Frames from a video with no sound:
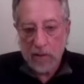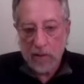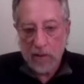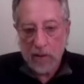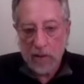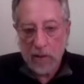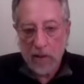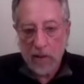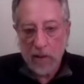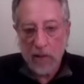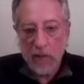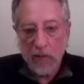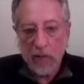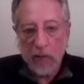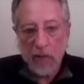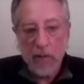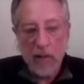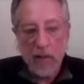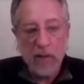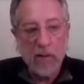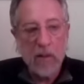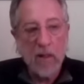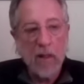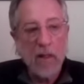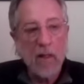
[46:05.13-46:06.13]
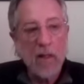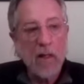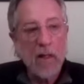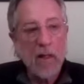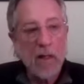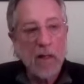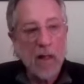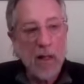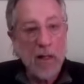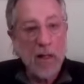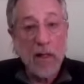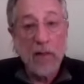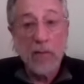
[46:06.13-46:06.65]
And I realized
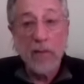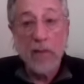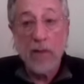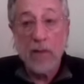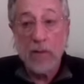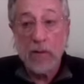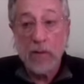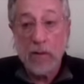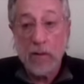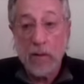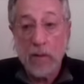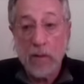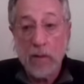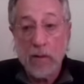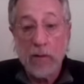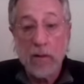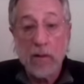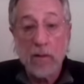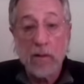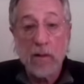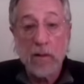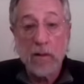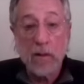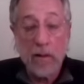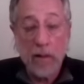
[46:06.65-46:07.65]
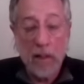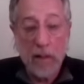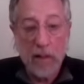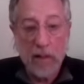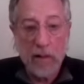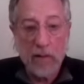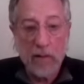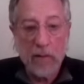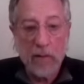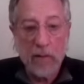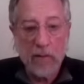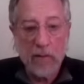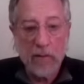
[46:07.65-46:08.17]
I had been seriously lied
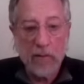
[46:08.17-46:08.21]
to.